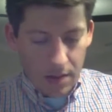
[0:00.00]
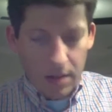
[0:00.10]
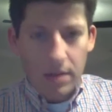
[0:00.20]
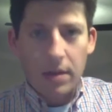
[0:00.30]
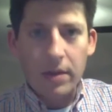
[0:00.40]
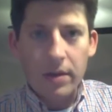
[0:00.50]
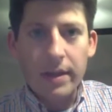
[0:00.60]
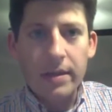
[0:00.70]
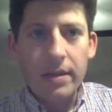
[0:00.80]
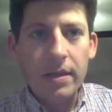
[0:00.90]
All right.
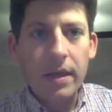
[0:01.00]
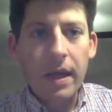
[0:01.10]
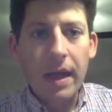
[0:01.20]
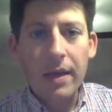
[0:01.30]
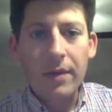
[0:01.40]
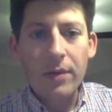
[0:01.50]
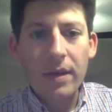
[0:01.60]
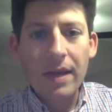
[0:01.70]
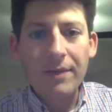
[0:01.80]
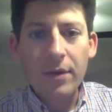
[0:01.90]
Well, I
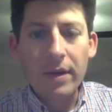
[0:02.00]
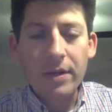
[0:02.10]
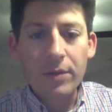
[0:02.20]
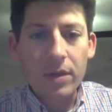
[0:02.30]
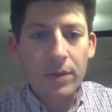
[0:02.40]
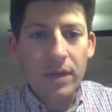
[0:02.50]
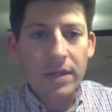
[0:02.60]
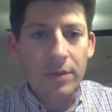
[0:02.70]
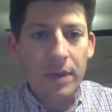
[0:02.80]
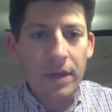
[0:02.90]
have no idea really what I do with
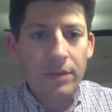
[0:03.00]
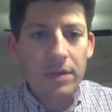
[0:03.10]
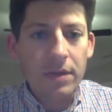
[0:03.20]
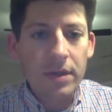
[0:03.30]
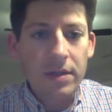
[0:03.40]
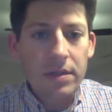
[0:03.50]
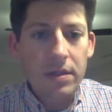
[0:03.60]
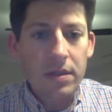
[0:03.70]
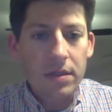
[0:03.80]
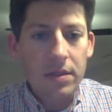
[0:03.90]
my notes on this.
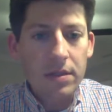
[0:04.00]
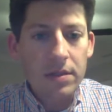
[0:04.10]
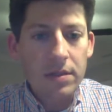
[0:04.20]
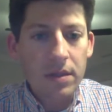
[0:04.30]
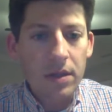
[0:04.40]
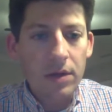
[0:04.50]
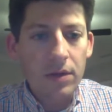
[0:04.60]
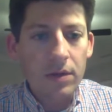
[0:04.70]
So,